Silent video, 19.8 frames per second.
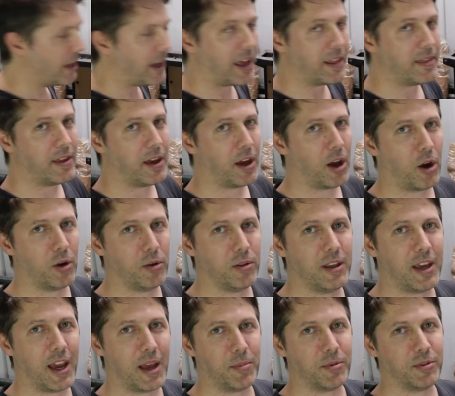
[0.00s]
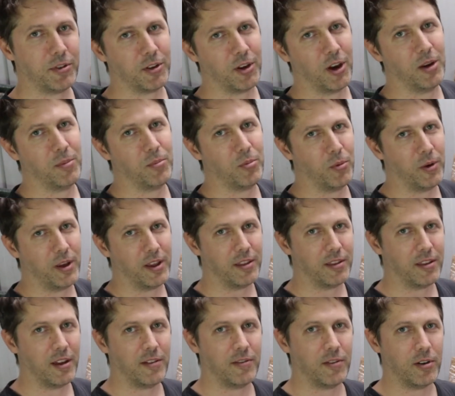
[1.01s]
and they're only able to cope
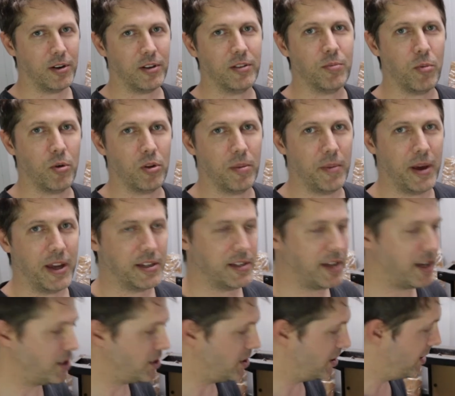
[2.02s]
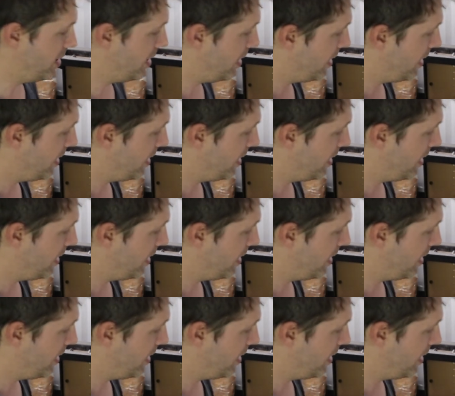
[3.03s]
with a very small amount of tension.